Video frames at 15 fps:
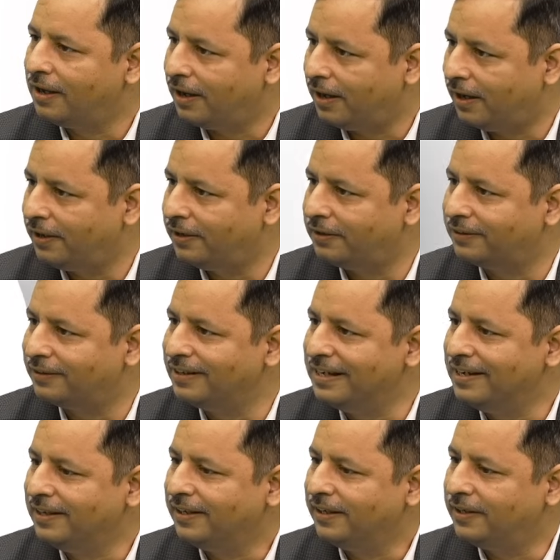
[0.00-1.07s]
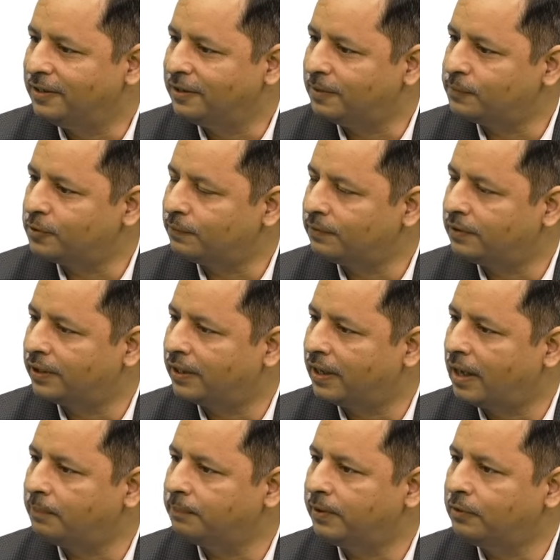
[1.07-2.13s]
hire in terms of the
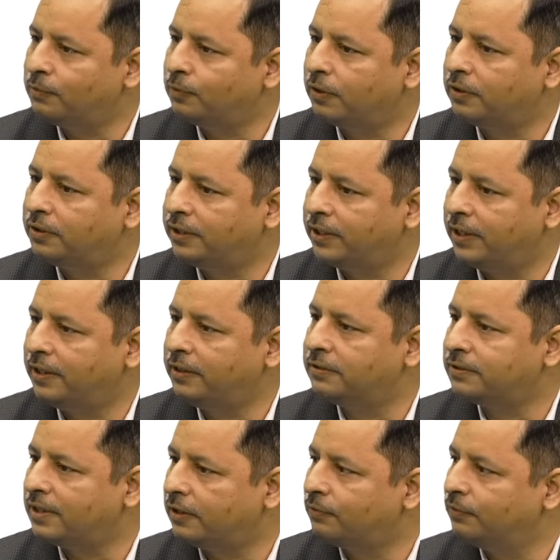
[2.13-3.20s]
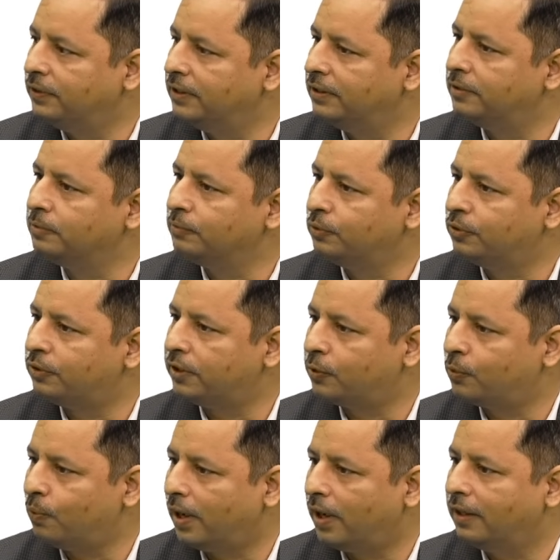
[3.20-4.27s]
gap and what training that we would
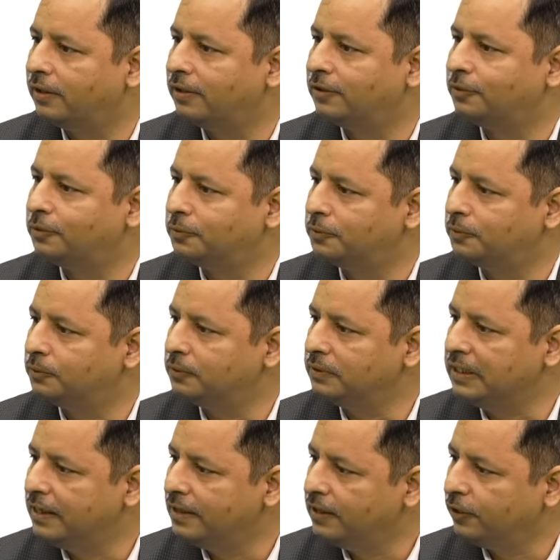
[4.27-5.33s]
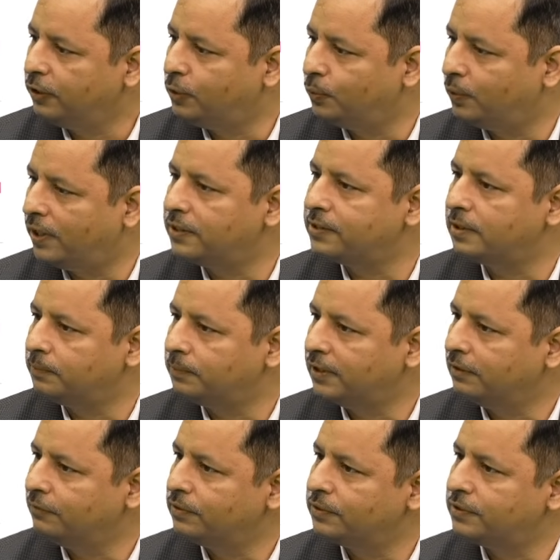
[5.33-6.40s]
require to curate
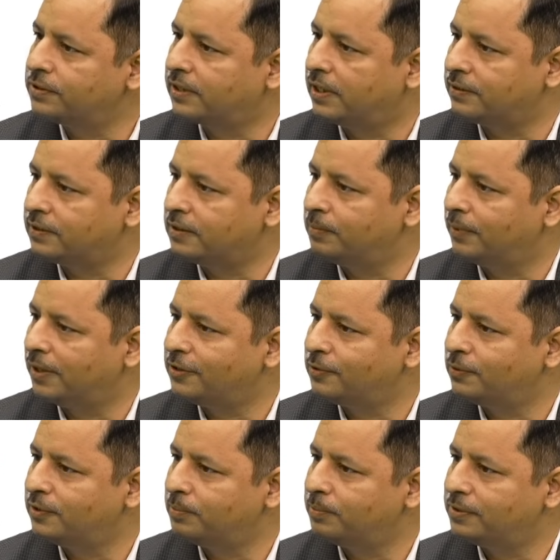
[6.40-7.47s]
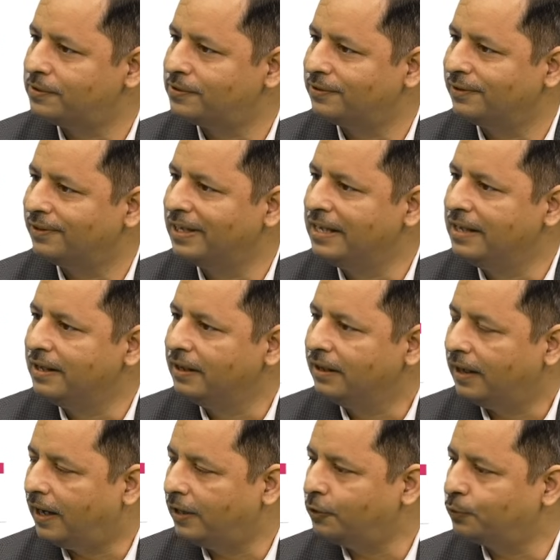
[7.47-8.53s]
something which is customized to the person
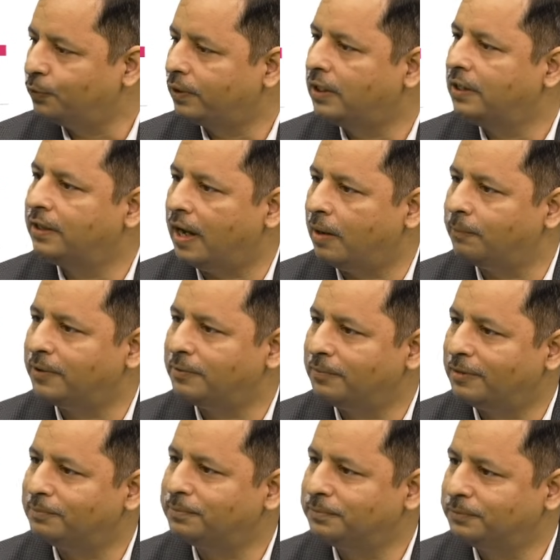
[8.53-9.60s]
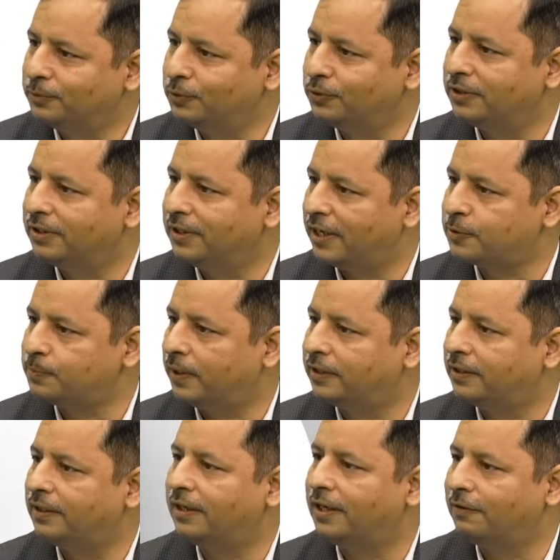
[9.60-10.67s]
and to quickly ramp him up to the
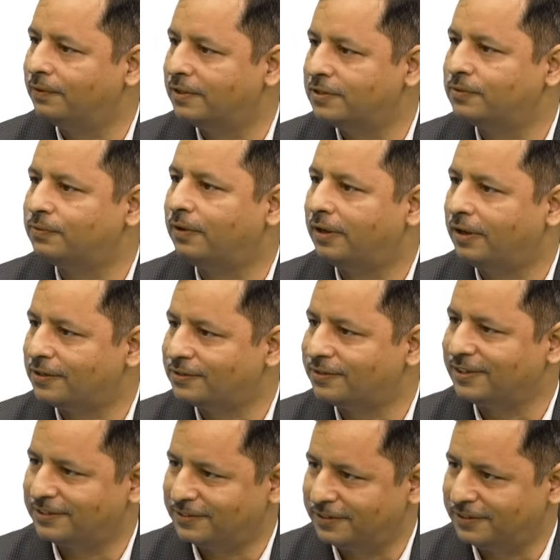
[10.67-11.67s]
expected levels for us.